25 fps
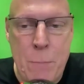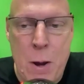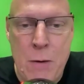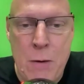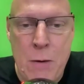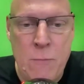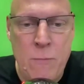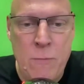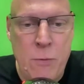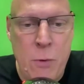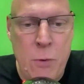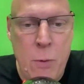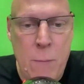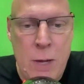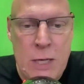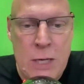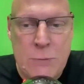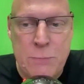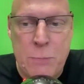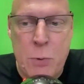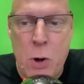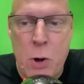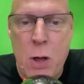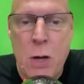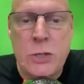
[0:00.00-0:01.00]
button for
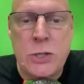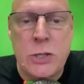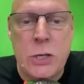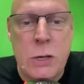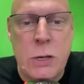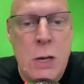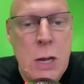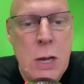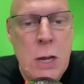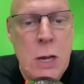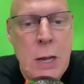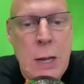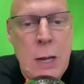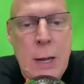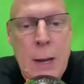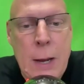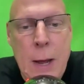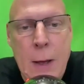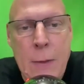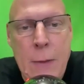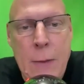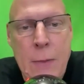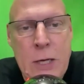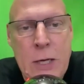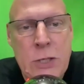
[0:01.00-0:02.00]
mass production.
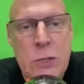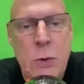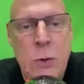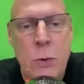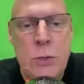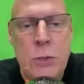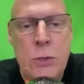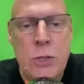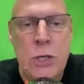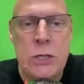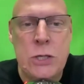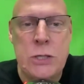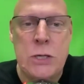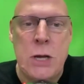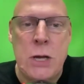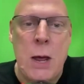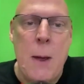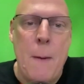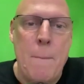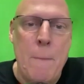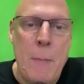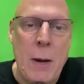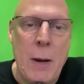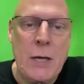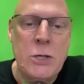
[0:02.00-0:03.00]
And that's not just
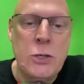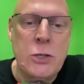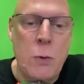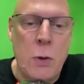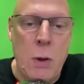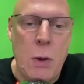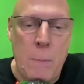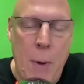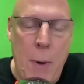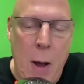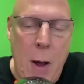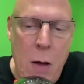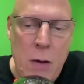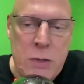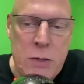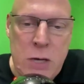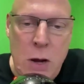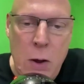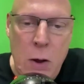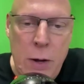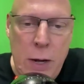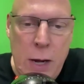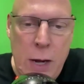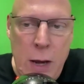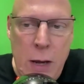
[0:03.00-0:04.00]
making sure the
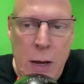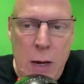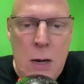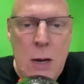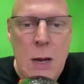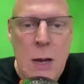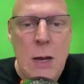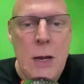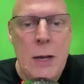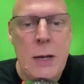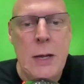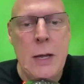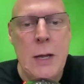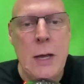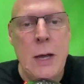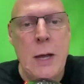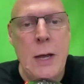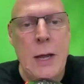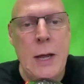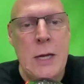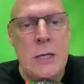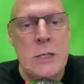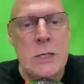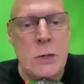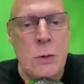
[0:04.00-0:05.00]
parts go together. You
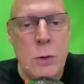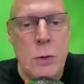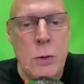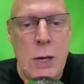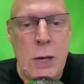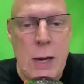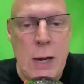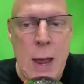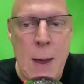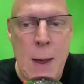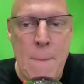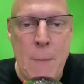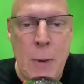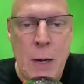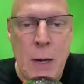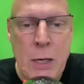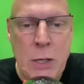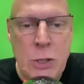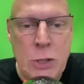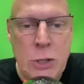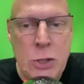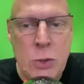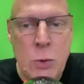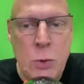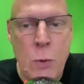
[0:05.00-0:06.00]
know, it's looking at
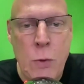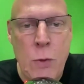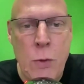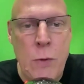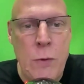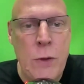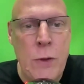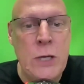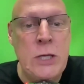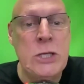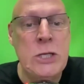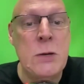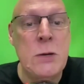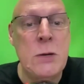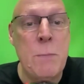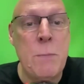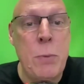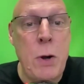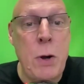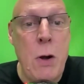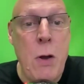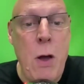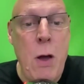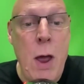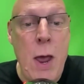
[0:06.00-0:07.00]
making sure that the
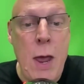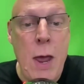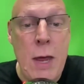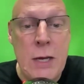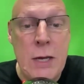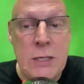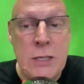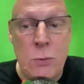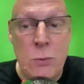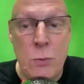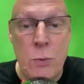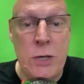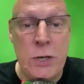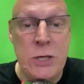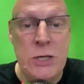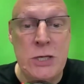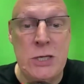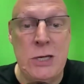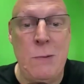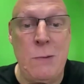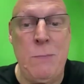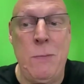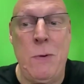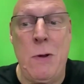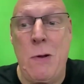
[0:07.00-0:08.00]
suppliers or the
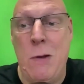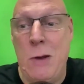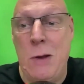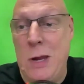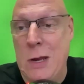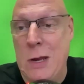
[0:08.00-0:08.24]
sub